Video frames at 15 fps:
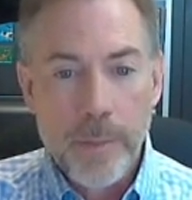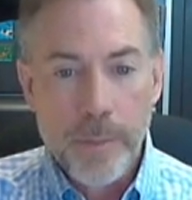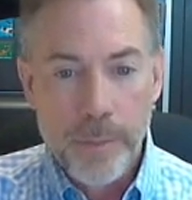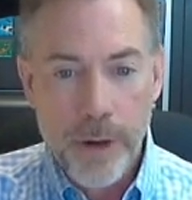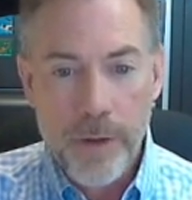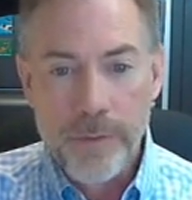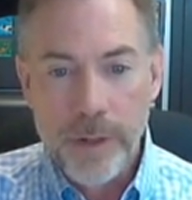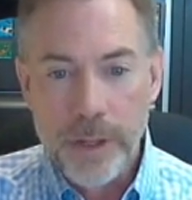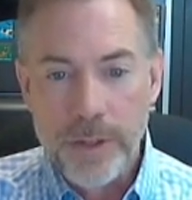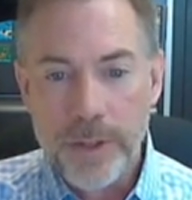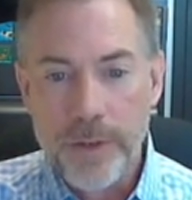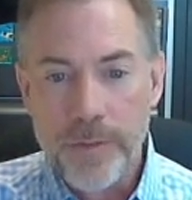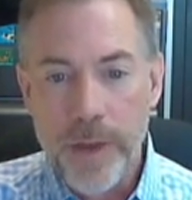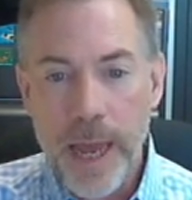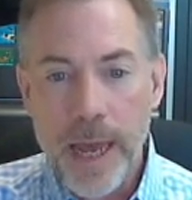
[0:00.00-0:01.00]
prevalence
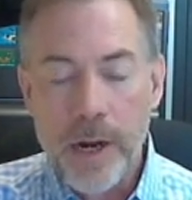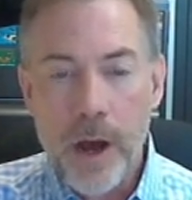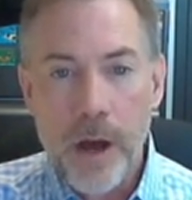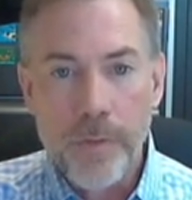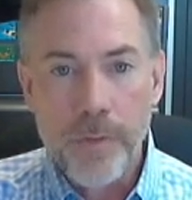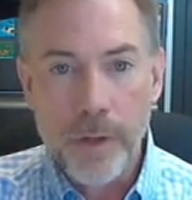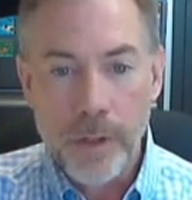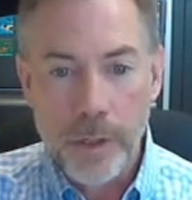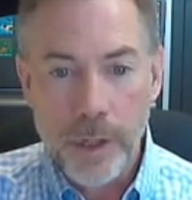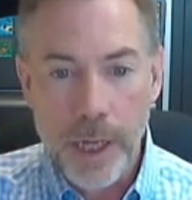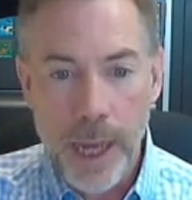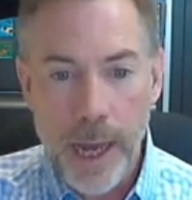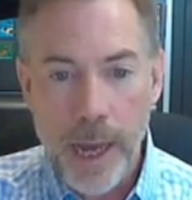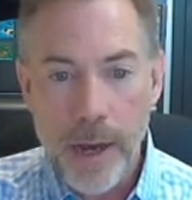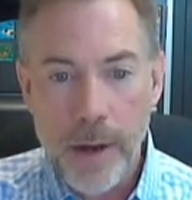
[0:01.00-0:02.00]
of anovular
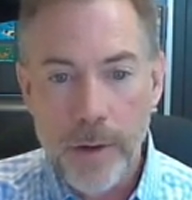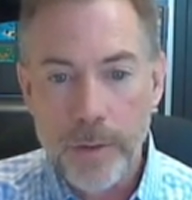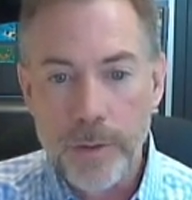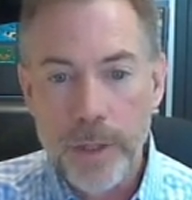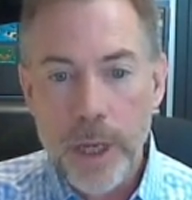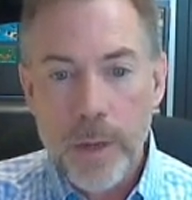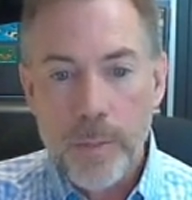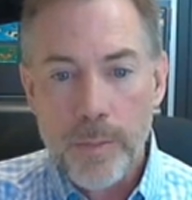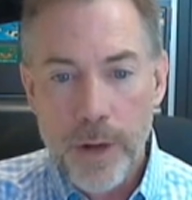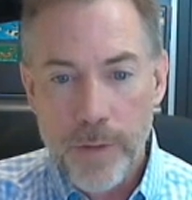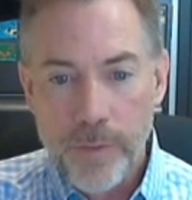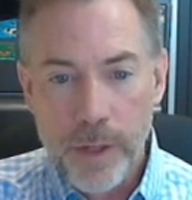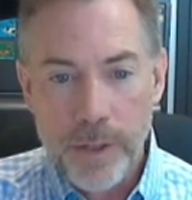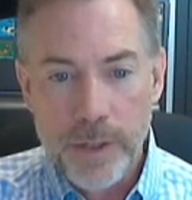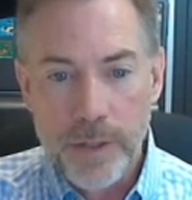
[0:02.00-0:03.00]
cows,
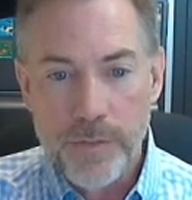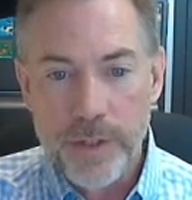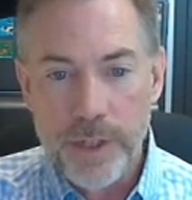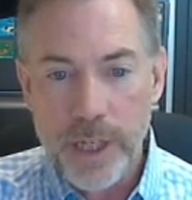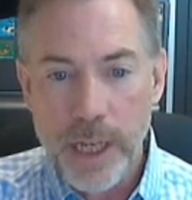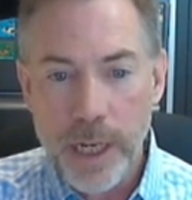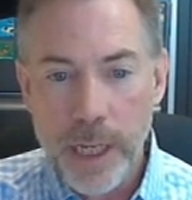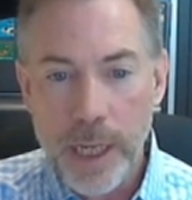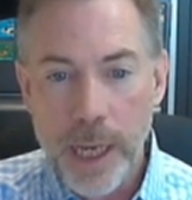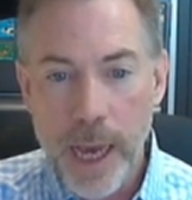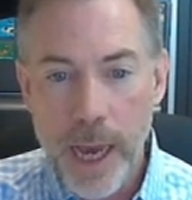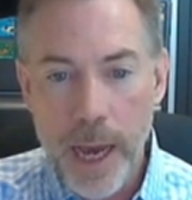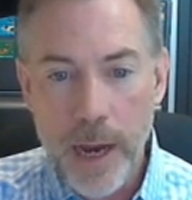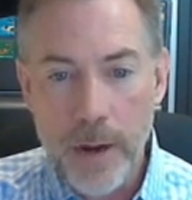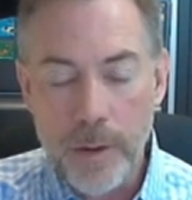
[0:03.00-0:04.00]
prevalence of skinny
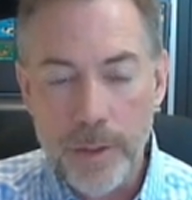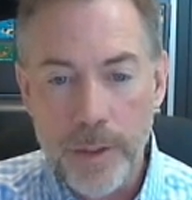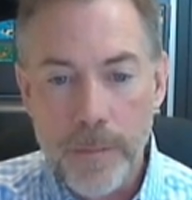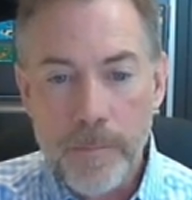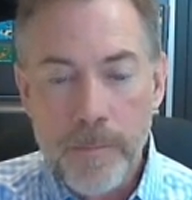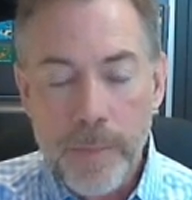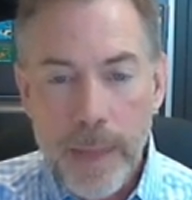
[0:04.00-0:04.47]
cows,